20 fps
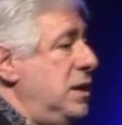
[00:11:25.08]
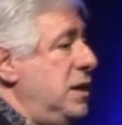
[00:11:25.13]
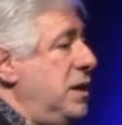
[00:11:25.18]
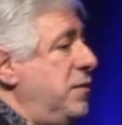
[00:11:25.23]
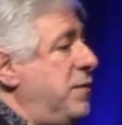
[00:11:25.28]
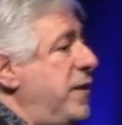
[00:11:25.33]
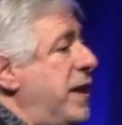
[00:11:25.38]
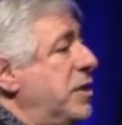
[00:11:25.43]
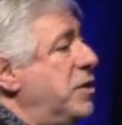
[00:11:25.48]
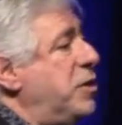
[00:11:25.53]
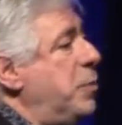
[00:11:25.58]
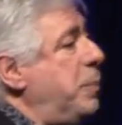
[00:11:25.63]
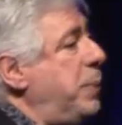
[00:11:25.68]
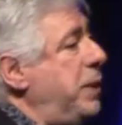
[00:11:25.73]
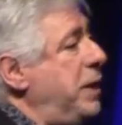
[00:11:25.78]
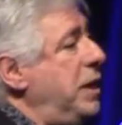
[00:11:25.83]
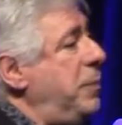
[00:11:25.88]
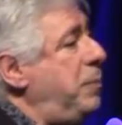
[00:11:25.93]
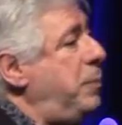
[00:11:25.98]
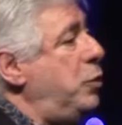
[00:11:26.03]
In fact, the
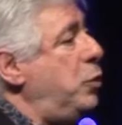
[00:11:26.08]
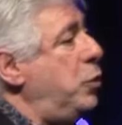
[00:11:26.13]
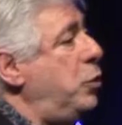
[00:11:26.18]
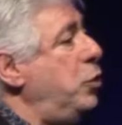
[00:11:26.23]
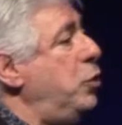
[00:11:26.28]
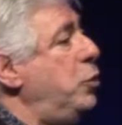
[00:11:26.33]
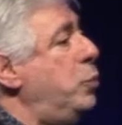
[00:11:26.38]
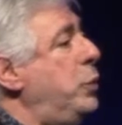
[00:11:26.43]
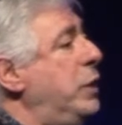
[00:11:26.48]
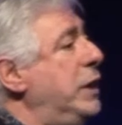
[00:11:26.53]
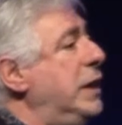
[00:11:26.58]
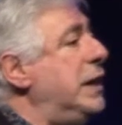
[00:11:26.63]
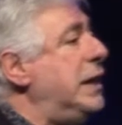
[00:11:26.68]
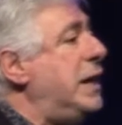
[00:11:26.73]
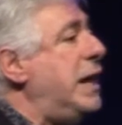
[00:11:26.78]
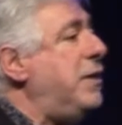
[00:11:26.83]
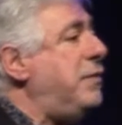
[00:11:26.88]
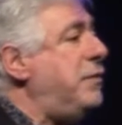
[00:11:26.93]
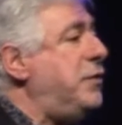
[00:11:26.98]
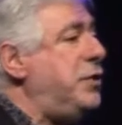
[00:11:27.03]
people whom we
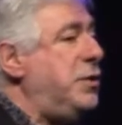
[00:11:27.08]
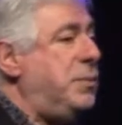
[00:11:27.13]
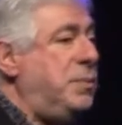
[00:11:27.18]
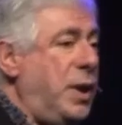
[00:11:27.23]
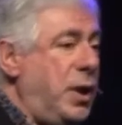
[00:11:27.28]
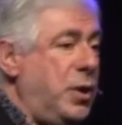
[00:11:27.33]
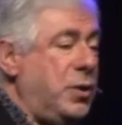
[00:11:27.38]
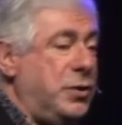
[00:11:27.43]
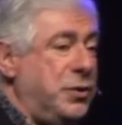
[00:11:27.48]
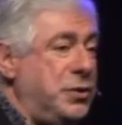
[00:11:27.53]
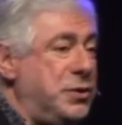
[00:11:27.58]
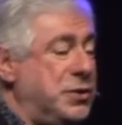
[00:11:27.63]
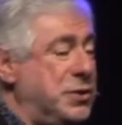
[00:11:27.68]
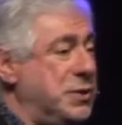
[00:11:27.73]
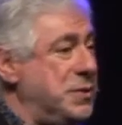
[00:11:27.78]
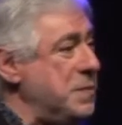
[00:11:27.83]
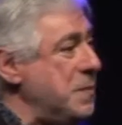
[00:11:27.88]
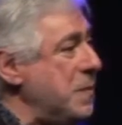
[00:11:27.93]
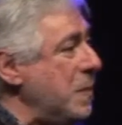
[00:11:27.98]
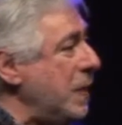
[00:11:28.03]
love the
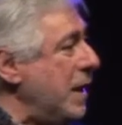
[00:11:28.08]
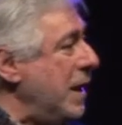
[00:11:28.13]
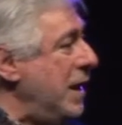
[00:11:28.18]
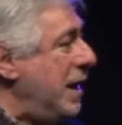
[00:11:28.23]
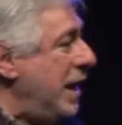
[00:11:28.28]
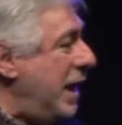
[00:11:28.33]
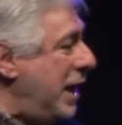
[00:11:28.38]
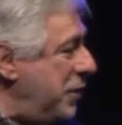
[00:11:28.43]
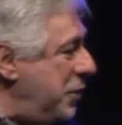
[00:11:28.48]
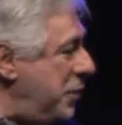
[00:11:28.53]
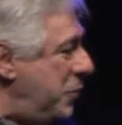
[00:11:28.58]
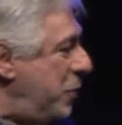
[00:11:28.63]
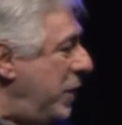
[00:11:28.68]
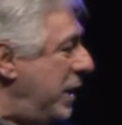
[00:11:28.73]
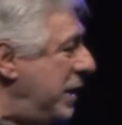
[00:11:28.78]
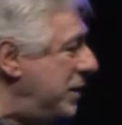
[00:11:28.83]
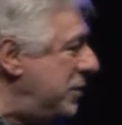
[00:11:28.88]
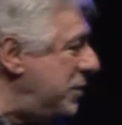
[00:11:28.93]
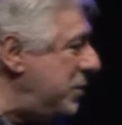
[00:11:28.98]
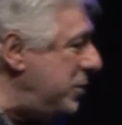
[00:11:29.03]
most are the
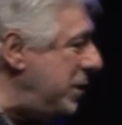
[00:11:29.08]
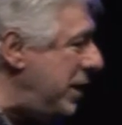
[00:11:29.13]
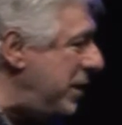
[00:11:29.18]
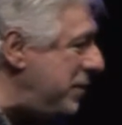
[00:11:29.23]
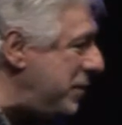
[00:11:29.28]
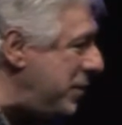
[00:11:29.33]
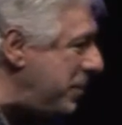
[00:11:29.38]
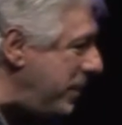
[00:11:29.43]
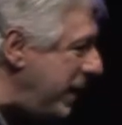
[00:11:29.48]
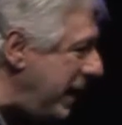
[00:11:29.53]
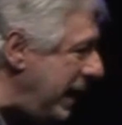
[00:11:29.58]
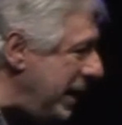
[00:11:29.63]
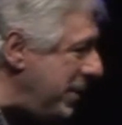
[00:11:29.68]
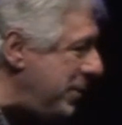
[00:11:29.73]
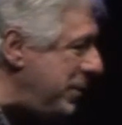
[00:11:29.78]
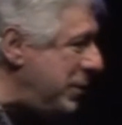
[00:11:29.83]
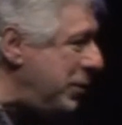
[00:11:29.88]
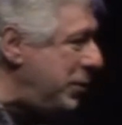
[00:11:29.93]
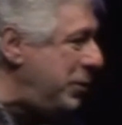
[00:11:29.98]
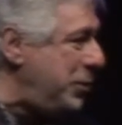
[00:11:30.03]
ones who have the
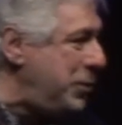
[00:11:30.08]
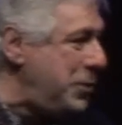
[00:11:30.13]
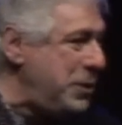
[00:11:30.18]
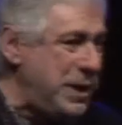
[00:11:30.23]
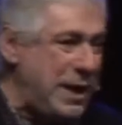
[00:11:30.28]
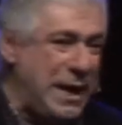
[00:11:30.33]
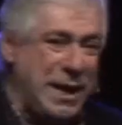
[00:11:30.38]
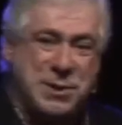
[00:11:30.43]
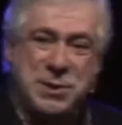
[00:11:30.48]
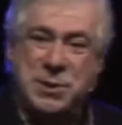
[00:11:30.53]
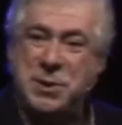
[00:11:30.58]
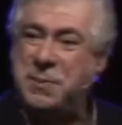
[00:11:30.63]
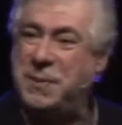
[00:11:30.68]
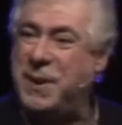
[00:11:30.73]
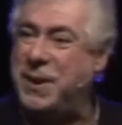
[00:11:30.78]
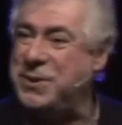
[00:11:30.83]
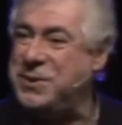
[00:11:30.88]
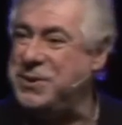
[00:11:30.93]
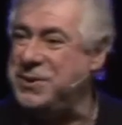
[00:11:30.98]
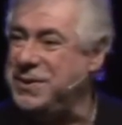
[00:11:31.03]
power to hurt us the
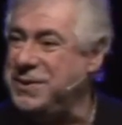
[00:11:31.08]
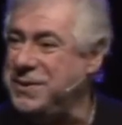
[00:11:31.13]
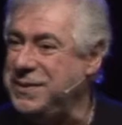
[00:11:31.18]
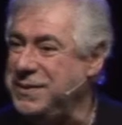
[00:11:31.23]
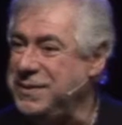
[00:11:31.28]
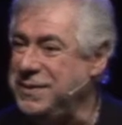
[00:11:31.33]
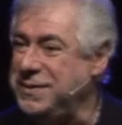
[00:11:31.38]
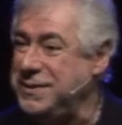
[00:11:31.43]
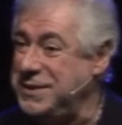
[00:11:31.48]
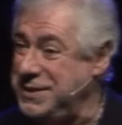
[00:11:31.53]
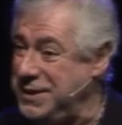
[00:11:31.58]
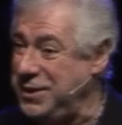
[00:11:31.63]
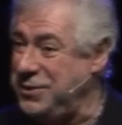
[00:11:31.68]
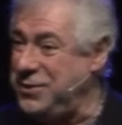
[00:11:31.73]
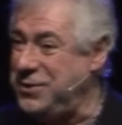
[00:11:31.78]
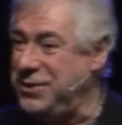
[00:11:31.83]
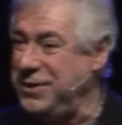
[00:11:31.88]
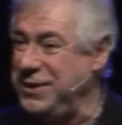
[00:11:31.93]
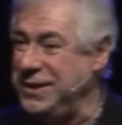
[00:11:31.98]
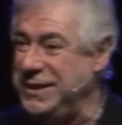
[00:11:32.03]
most. Isn't that
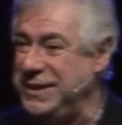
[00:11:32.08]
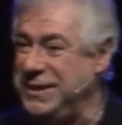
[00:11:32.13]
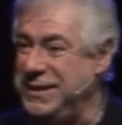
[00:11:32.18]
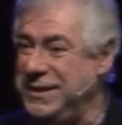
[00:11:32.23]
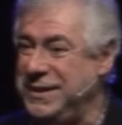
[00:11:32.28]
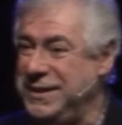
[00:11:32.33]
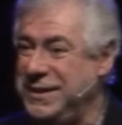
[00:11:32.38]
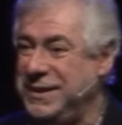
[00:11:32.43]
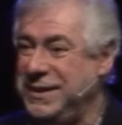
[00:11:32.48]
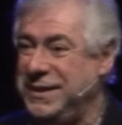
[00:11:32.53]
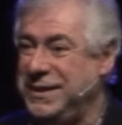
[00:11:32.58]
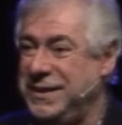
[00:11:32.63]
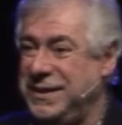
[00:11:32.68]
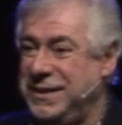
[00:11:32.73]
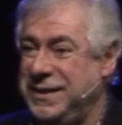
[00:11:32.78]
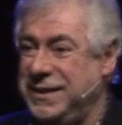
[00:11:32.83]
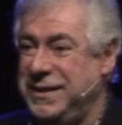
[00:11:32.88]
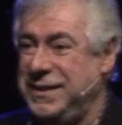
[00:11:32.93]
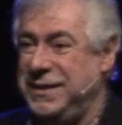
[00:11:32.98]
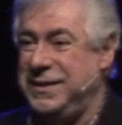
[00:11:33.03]
true?
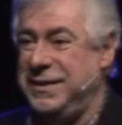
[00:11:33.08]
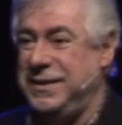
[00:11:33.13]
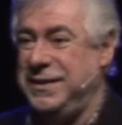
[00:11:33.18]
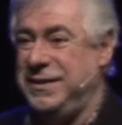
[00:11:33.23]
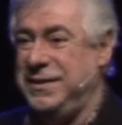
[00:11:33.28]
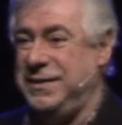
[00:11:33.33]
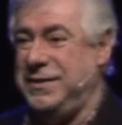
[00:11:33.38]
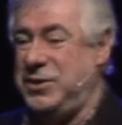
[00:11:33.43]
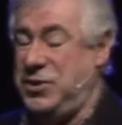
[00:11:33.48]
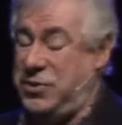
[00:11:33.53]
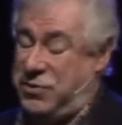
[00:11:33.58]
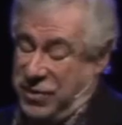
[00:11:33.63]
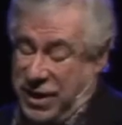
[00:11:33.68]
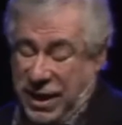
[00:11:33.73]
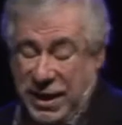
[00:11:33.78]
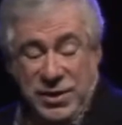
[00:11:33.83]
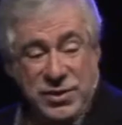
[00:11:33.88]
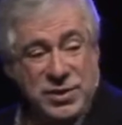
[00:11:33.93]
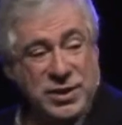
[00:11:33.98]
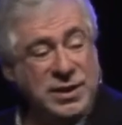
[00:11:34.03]

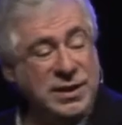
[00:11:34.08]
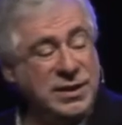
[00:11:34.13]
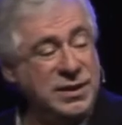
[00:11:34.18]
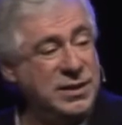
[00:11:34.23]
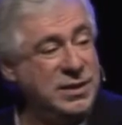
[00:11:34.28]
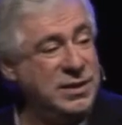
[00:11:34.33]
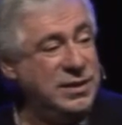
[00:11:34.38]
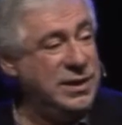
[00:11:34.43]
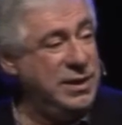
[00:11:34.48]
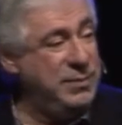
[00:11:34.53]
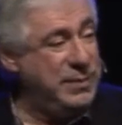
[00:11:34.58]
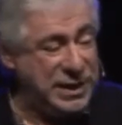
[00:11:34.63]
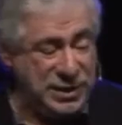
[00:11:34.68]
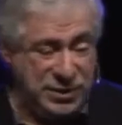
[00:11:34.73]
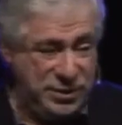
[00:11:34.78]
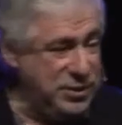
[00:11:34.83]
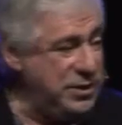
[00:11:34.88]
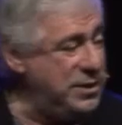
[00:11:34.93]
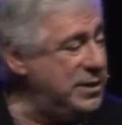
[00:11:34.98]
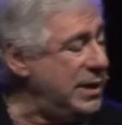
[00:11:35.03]
Stranger. He
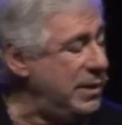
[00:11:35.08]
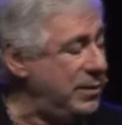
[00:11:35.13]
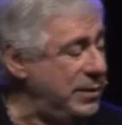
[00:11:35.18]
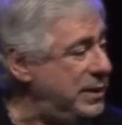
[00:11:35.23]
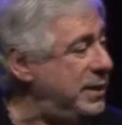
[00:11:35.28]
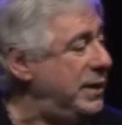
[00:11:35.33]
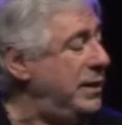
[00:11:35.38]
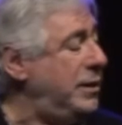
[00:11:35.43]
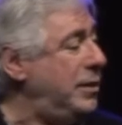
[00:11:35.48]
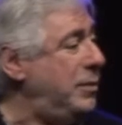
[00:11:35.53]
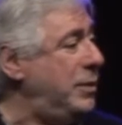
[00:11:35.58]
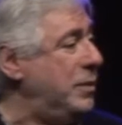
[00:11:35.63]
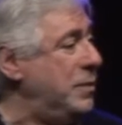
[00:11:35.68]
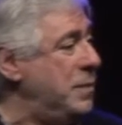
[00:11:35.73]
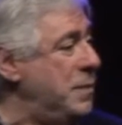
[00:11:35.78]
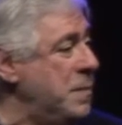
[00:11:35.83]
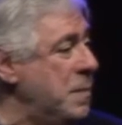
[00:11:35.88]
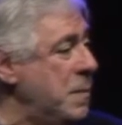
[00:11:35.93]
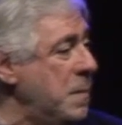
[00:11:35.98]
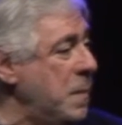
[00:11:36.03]
might do something terrible,
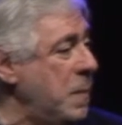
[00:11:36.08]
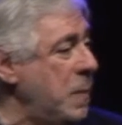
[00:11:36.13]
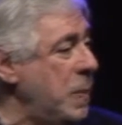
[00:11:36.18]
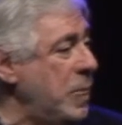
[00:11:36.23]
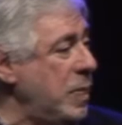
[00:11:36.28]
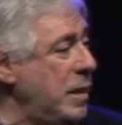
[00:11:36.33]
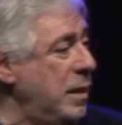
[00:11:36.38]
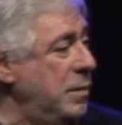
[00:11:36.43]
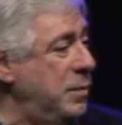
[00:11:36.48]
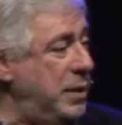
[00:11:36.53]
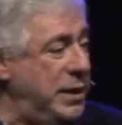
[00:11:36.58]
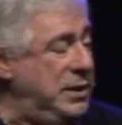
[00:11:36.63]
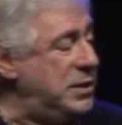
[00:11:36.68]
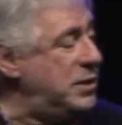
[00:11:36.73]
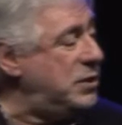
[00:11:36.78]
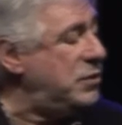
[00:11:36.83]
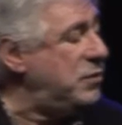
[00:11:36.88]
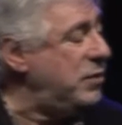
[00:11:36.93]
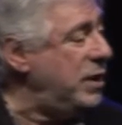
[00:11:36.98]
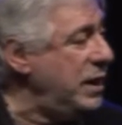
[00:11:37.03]
but he's
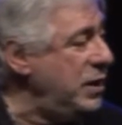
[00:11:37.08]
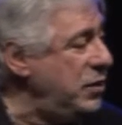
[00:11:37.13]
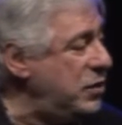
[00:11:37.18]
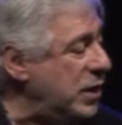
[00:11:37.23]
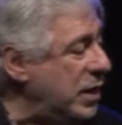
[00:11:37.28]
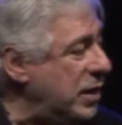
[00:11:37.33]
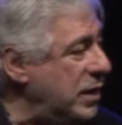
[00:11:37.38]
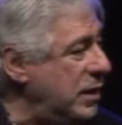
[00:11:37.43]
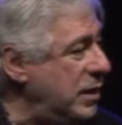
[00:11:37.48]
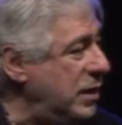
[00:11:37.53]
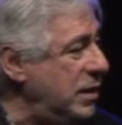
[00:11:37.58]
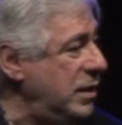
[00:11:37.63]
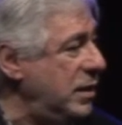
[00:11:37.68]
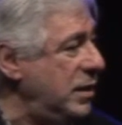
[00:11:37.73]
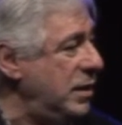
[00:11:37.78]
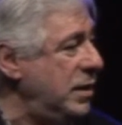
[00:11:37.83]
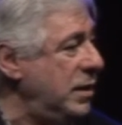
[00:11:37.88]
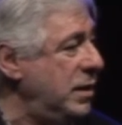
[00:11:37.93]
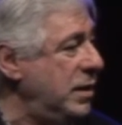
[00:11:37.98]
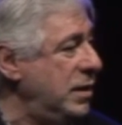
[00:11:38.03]
a stranger.
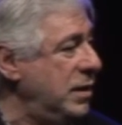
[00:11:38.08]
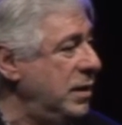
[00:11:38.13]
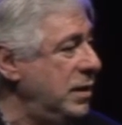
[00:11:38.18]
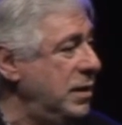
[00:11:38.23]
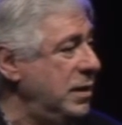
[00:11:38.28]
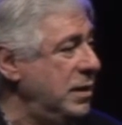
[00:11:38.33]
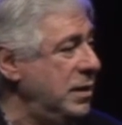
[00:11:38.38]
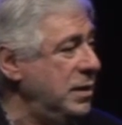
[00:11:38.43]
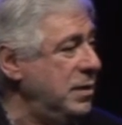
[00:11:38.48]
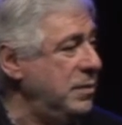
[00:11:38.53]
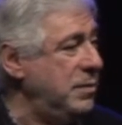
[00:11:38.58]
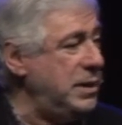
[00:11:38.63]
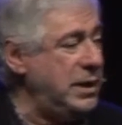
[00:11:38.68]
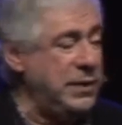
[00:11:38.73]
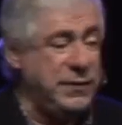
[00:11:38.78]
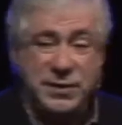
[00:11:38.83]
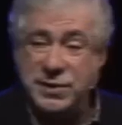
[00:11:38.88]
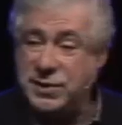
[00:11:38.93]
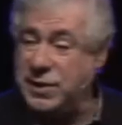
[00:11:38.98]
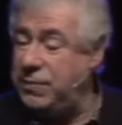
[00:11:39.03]
But
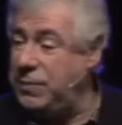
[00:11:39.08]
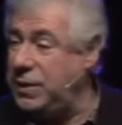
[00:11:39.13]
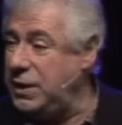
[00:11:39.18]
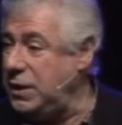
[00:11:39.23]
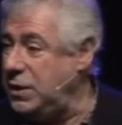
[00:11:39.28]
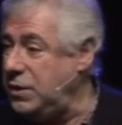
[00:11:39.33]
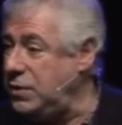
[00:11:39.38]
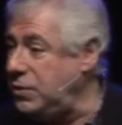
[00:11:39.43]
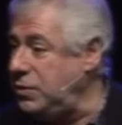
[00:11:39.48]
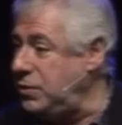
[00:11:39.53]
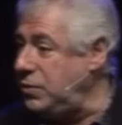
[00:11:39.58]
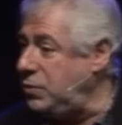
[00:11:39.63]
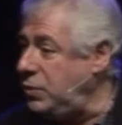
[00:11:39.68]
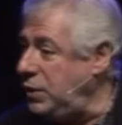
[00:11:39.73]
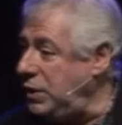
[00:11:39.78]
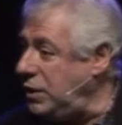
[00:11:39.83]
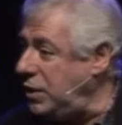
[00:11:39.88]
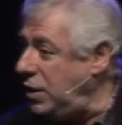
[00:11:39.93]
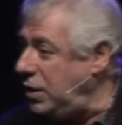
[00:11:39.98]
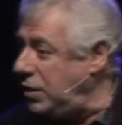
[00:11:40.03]
if it's somebody who
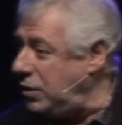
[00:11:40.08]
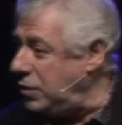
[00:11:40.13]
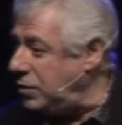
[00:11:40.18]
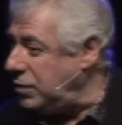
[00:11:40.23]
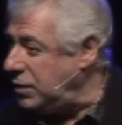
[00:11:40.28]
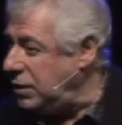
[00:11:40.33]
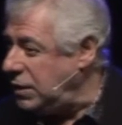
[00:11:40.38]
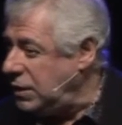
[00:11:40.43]
we know